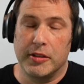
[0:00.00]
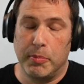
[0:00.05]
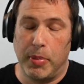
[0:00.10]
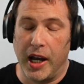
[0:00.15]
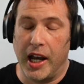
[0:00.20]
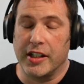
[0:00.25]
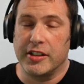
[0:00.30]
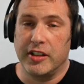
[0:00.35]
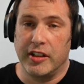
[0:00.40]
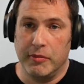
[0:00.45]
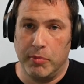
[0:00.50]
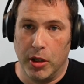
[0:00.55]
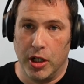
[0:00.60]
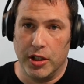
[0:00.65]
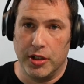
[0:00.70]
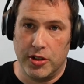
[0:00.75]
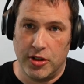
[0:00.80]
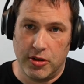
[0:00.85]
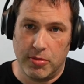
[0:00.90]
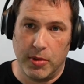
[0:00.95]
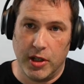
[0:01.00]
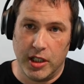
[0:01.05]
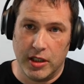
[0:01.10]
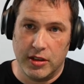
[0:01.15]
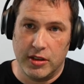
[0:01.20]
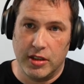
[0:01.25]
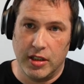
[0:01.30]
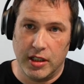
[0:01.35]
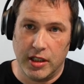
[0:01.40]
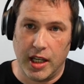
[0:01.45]
positive
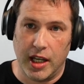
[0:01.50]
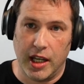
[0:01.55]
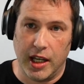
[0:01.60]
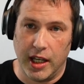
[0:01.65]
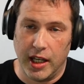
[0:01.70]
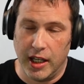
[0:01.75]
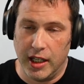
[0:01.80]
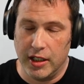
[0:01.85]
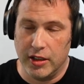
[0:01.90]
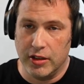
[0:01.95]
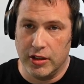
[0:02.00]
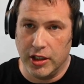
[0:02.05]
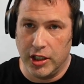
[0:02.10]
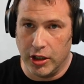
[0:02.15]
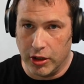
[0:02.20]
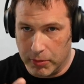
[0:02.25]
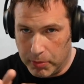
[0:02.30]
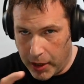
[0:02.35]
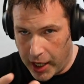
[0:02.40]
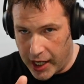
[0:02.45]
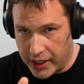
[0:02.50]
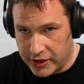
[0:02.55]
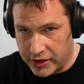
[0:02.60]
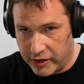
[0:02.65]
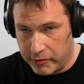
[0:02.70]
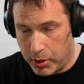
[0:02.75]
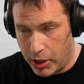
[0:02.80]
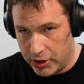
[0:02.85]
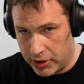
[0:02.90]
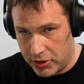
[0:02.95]
punishment and, you know,
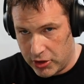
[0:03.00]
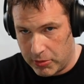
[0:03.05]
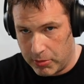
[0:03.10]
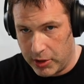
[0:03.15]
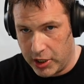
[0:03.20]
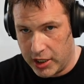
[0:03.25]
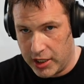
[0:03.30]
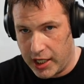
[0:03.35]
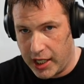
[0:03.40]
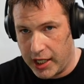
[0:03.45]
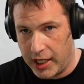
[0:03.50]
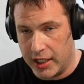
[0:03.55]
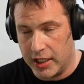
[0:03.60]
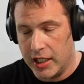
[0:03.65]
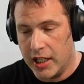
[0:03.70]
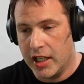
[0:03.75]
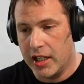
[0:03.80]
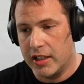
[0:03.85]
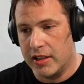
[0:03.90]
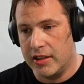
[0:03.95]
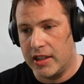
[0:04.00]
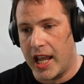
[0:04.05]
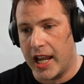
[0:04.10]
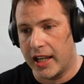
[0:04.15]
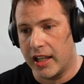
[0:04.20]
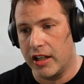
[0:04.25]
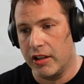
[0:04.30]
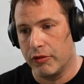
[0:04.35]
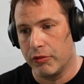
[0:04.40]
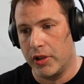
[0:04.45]
positive punishment and
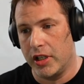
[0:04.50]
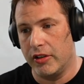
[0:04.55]
negative